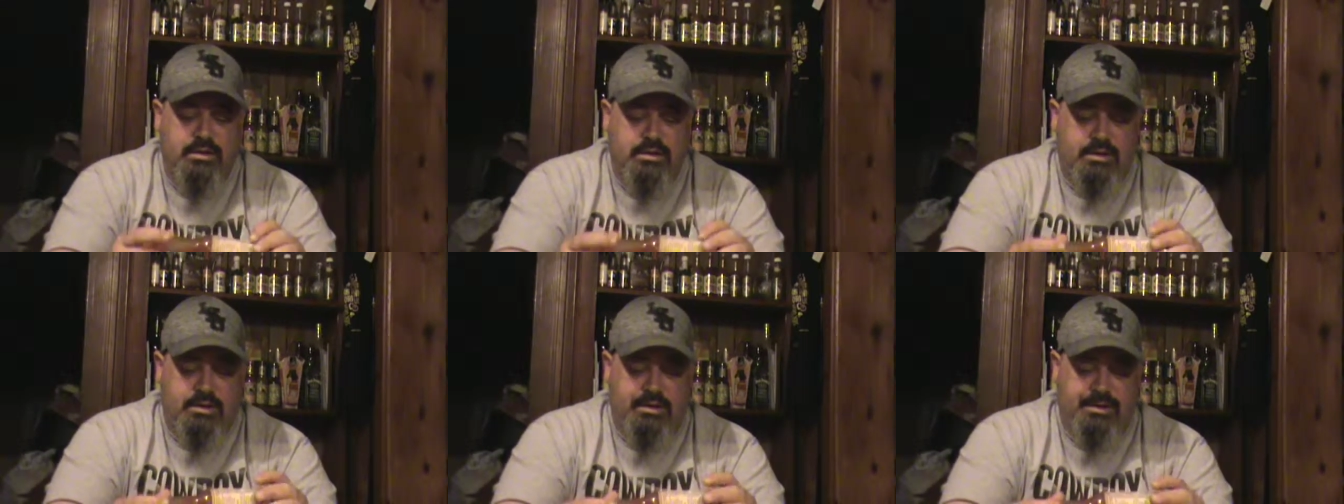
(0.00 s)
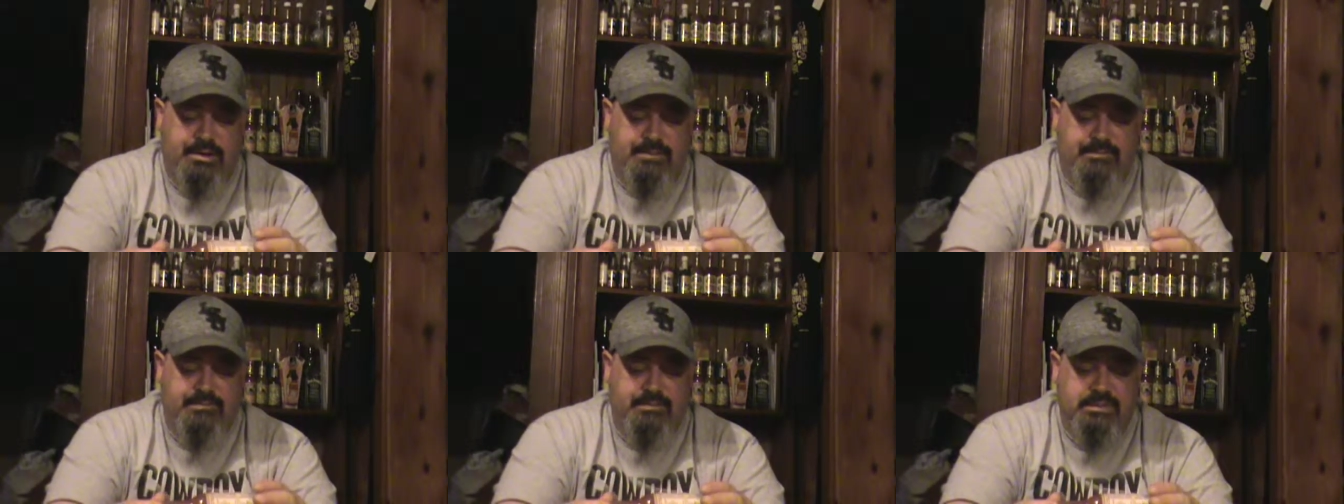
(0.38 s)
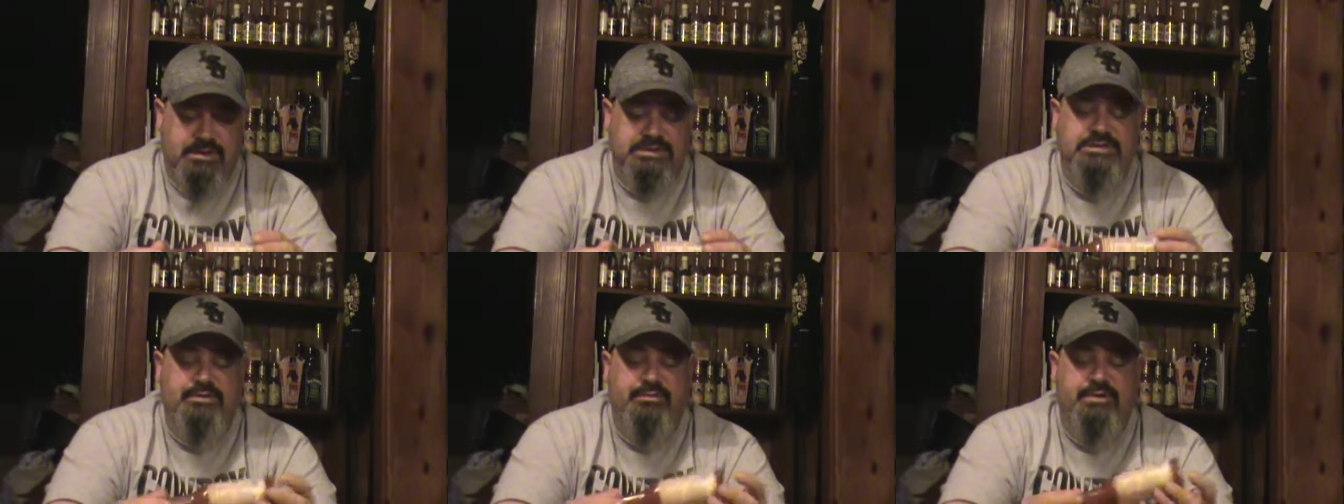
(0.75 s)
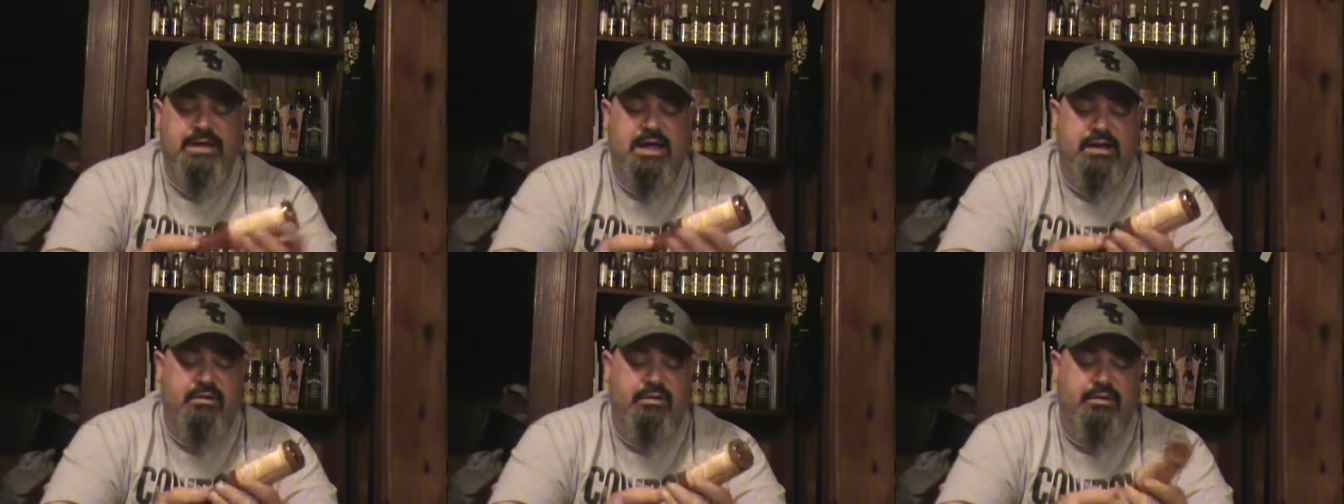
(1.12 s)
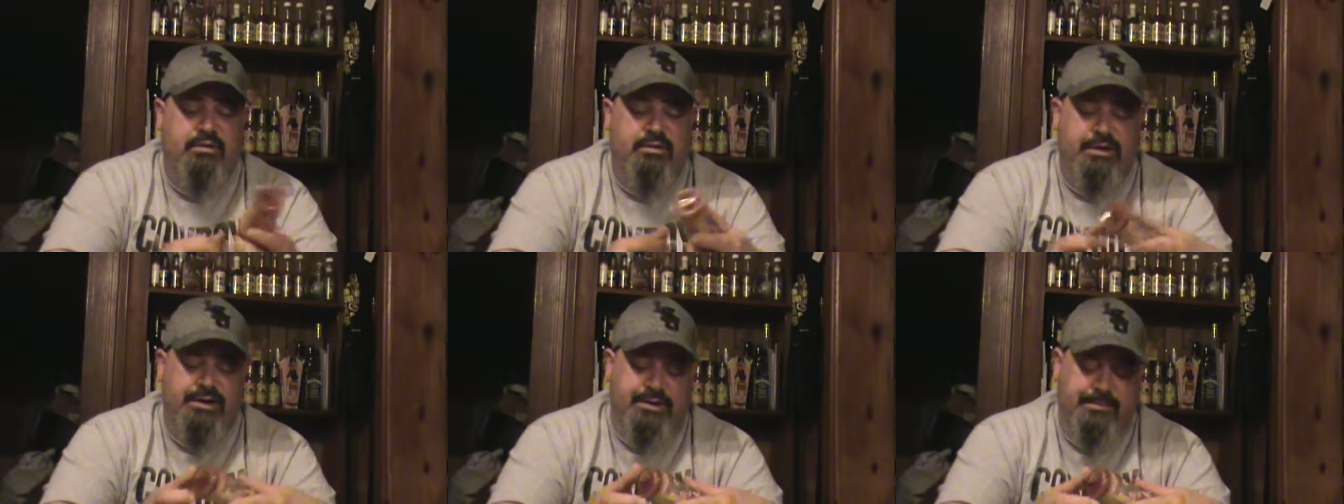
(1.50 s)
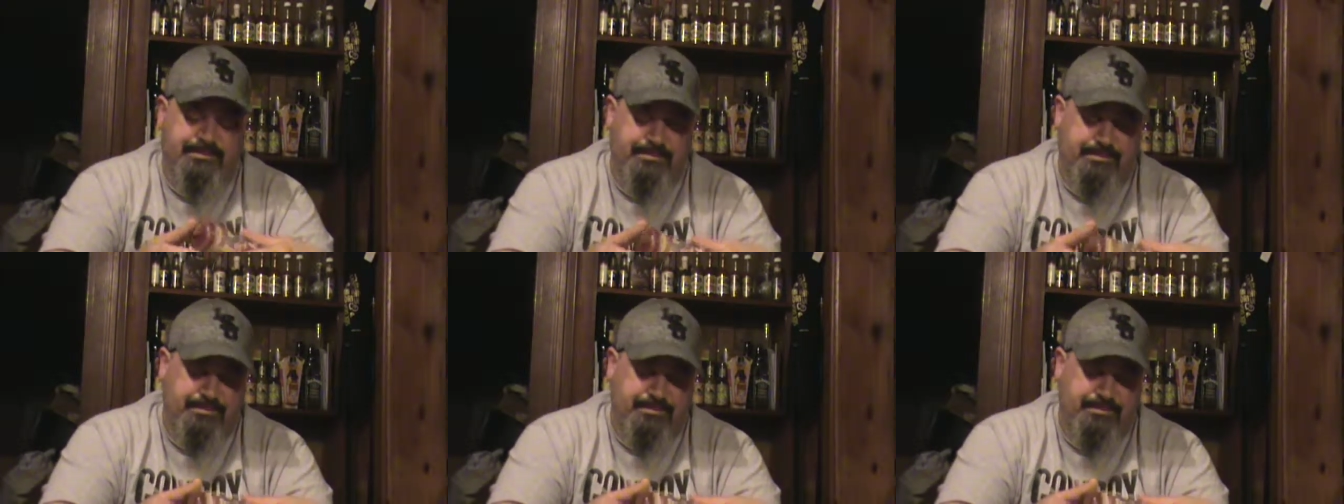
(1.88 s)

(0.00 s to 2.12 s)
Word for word: Um, let's see what we got going on here.